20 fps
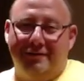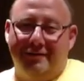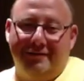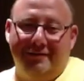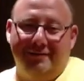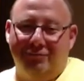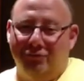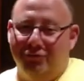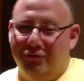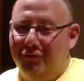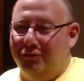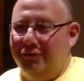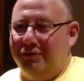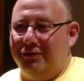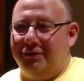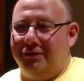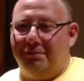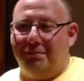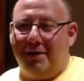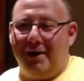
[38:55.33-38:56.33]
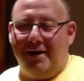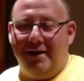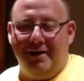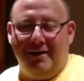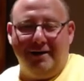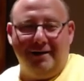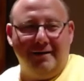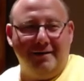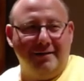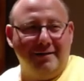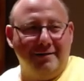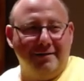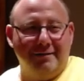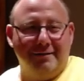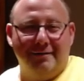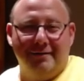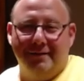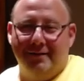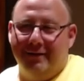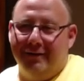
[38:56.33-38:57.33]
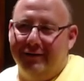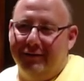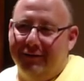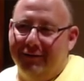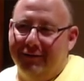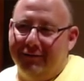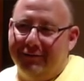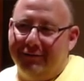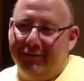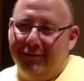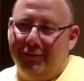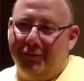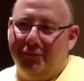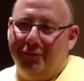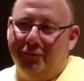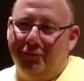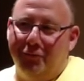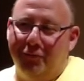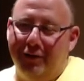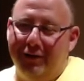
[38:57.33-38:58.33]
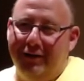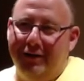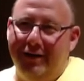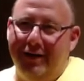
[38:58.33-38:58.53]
your body. So one